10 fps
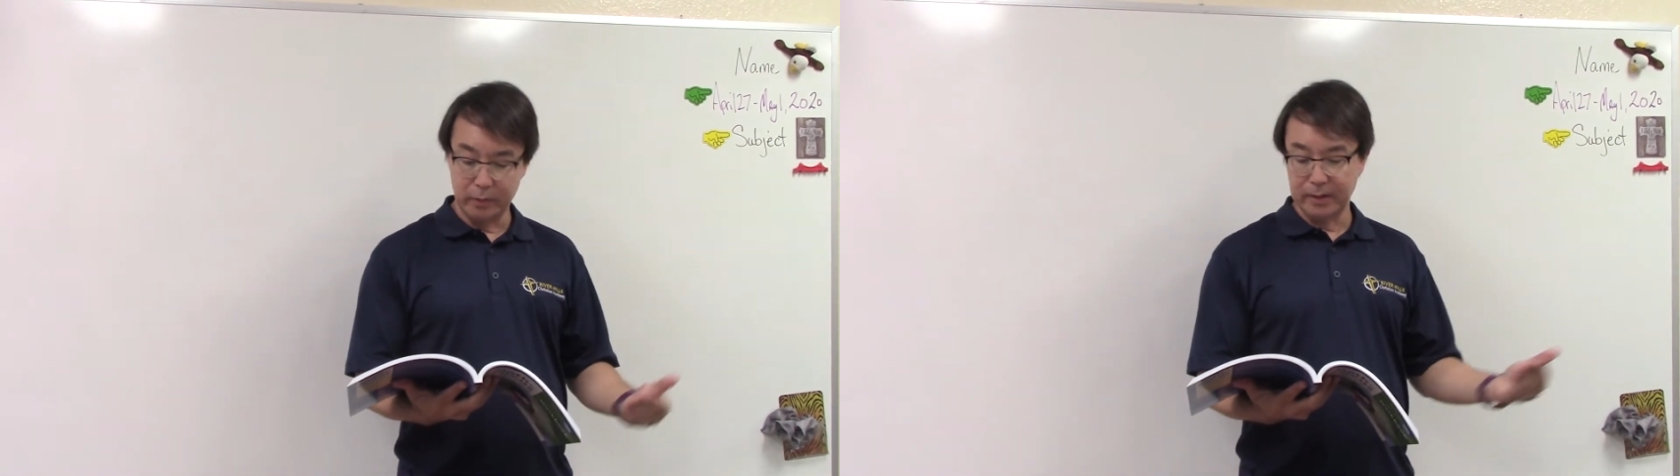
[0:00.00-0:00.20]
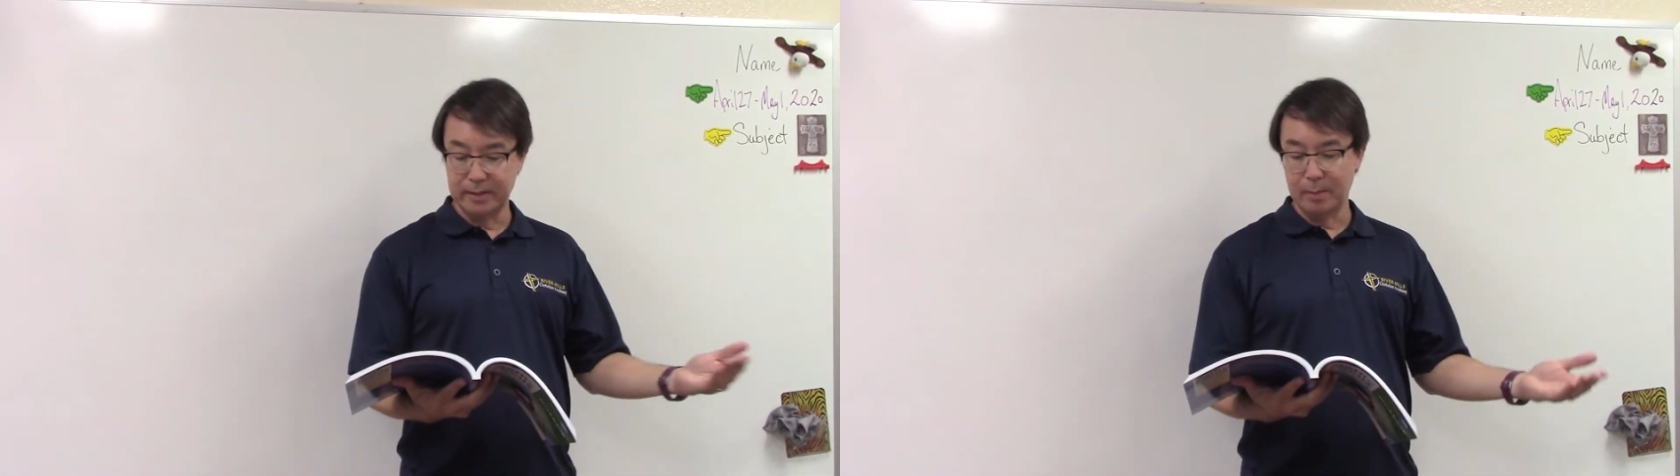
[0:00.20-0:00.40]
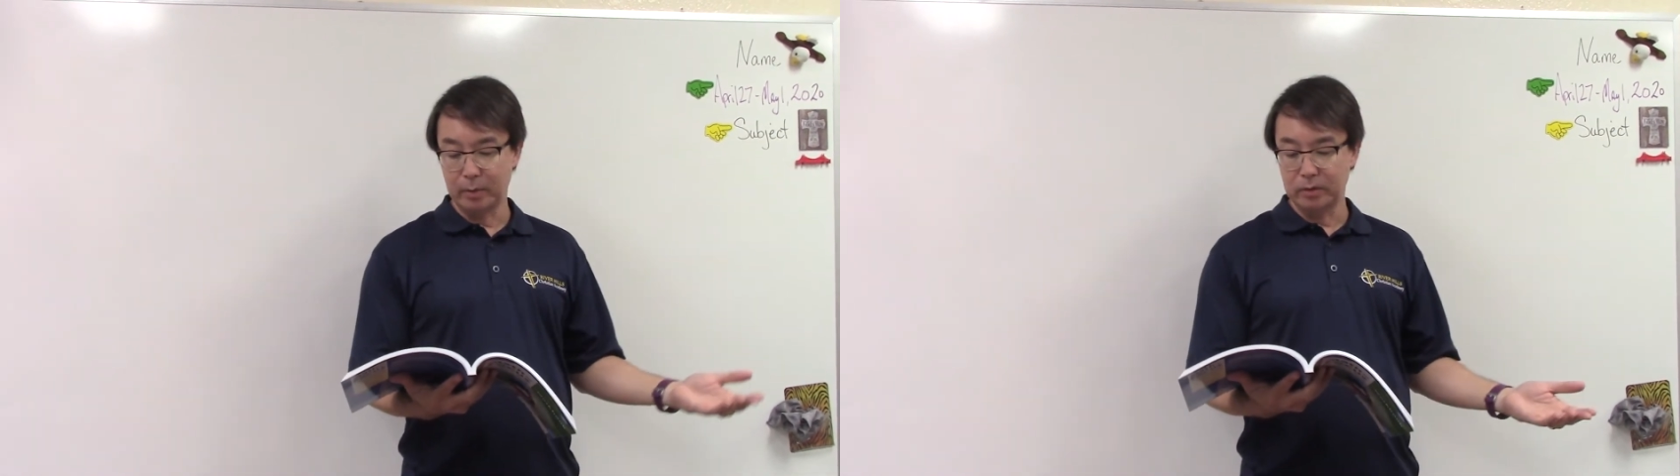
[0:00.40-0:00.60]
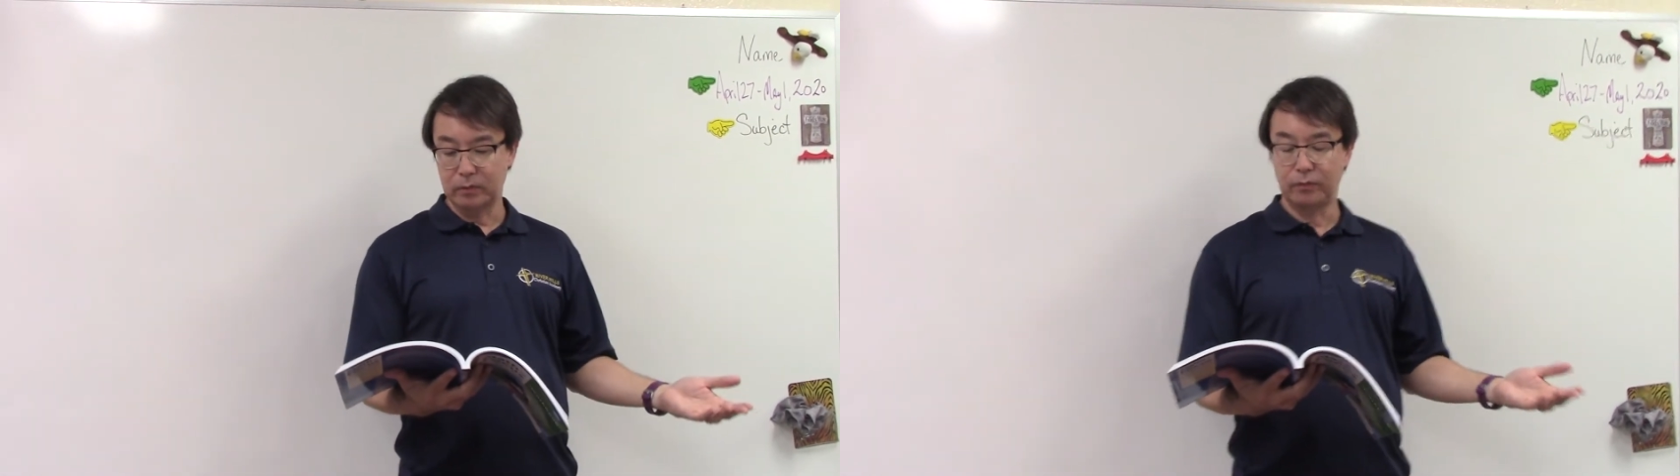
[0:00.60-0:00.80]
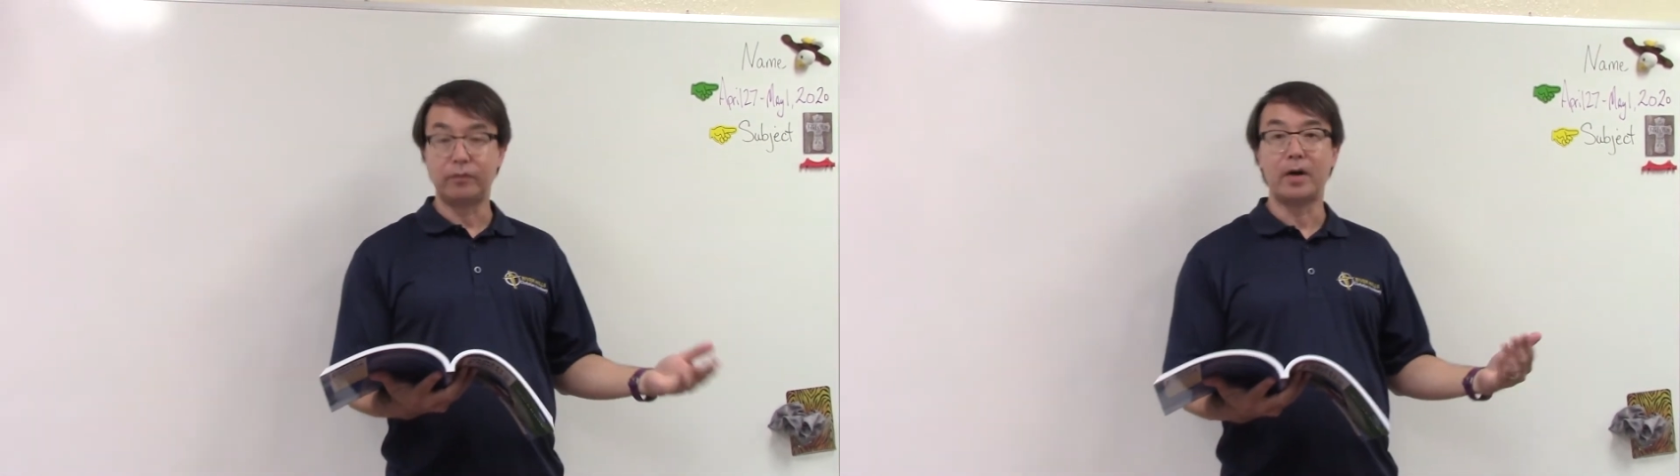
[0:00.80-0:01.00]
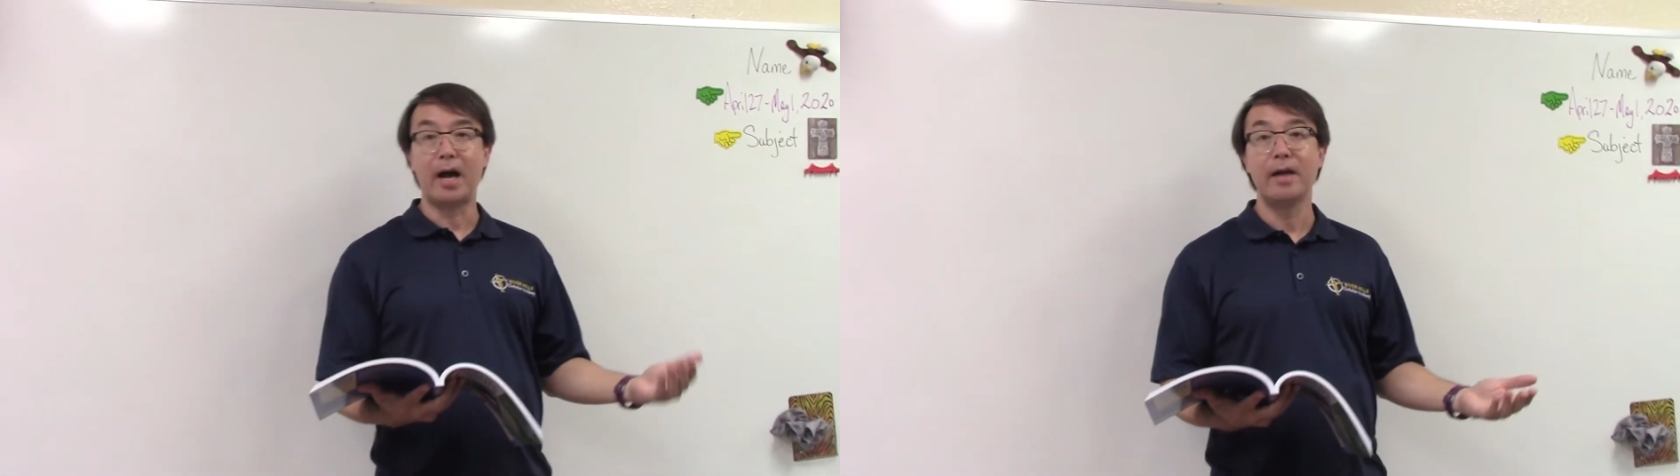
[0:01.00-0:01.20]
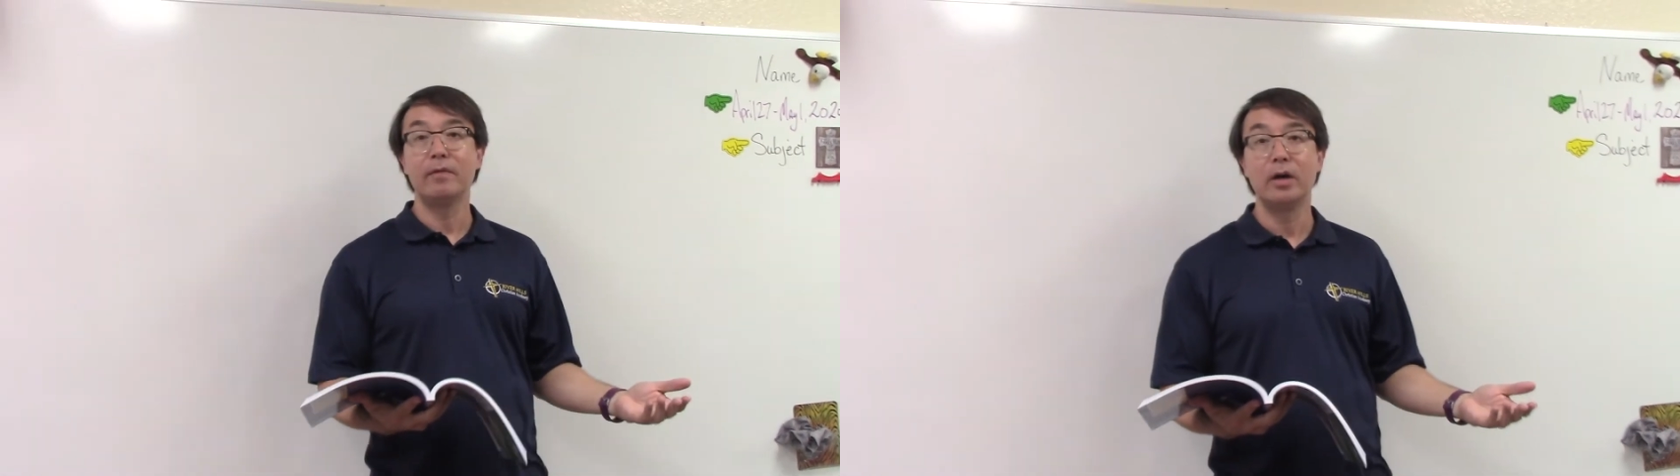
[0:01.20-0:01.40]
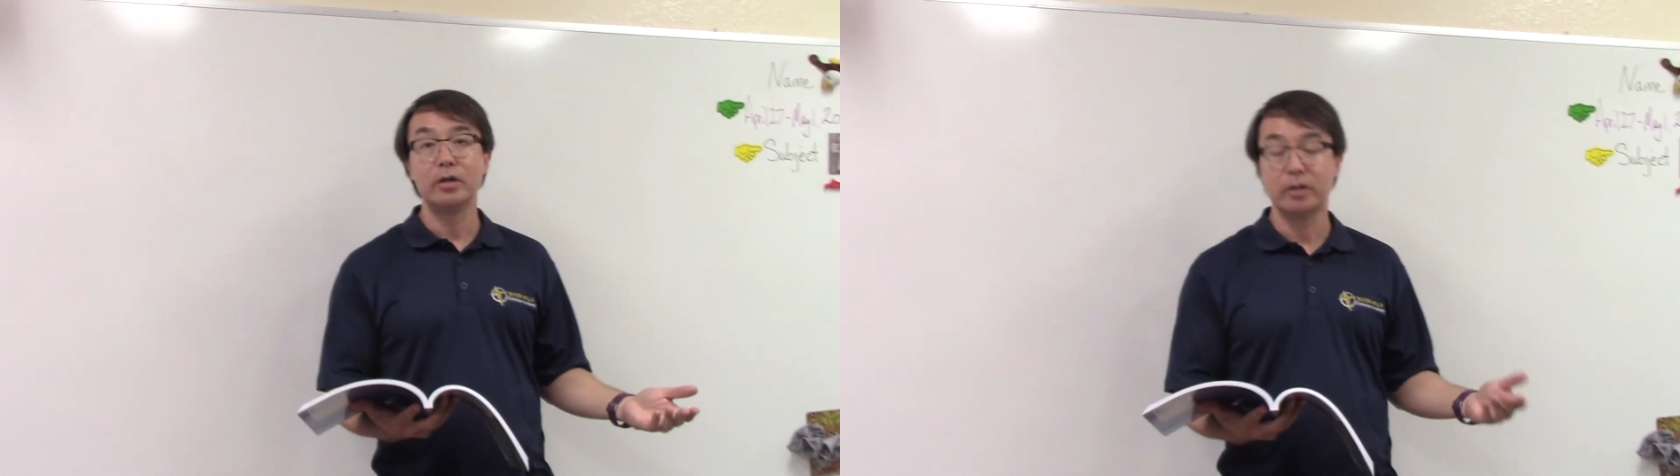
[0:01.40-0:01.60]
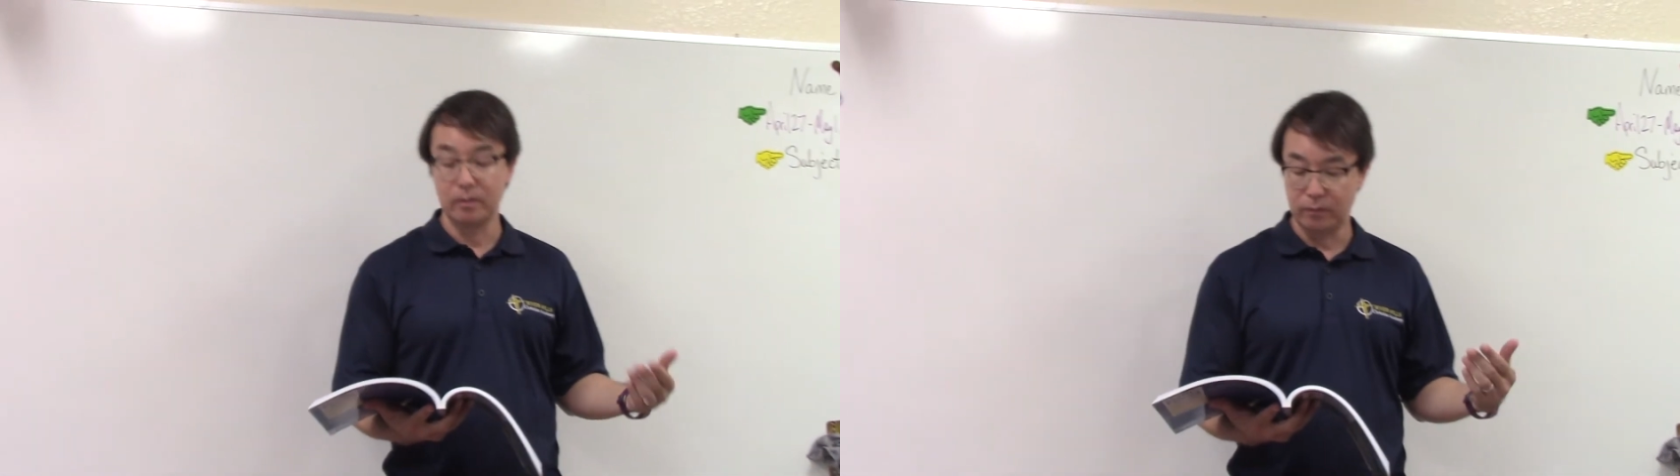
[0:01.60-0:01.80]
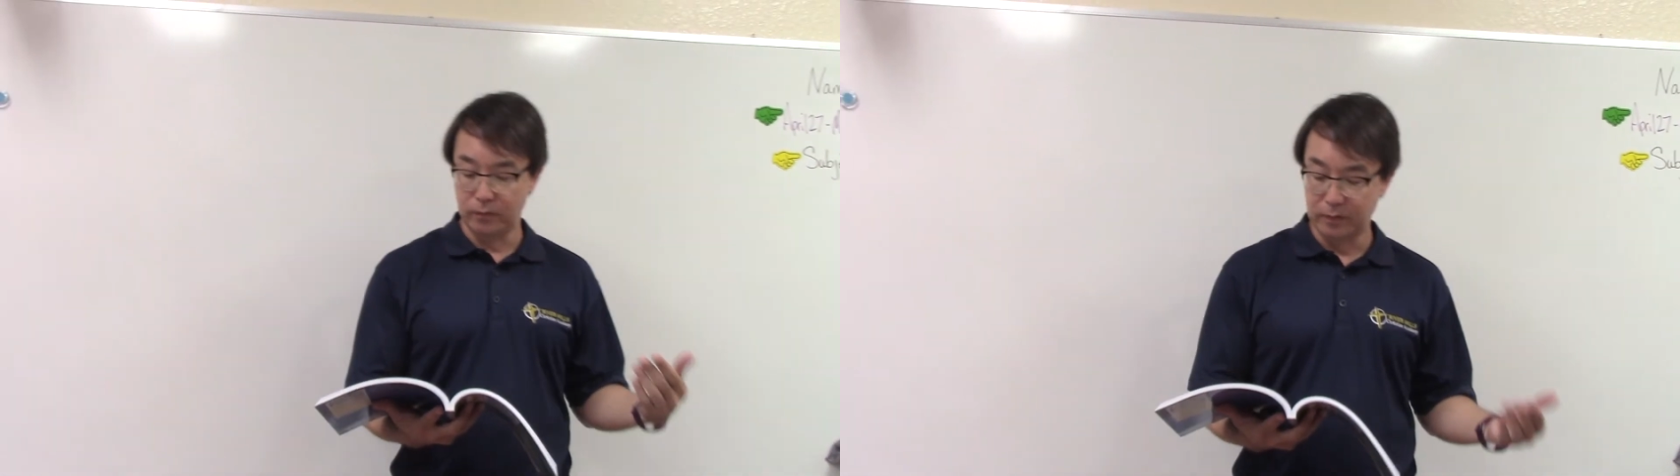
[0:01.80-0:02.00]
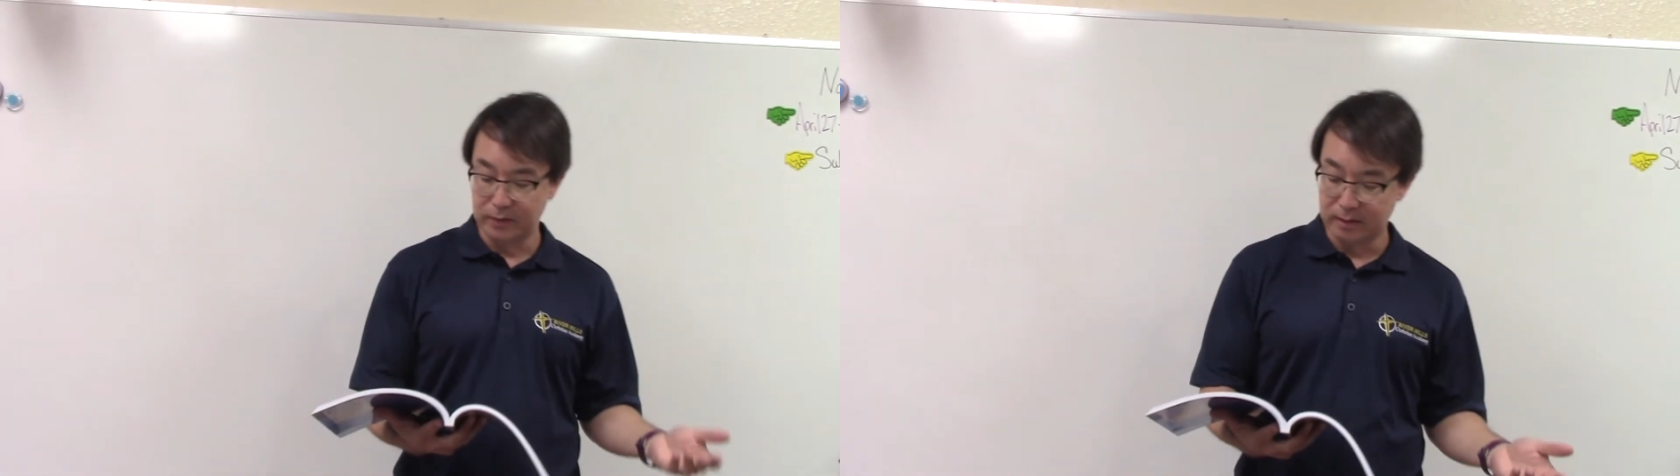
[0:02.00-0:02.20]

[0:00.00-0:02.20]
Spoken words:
example is 550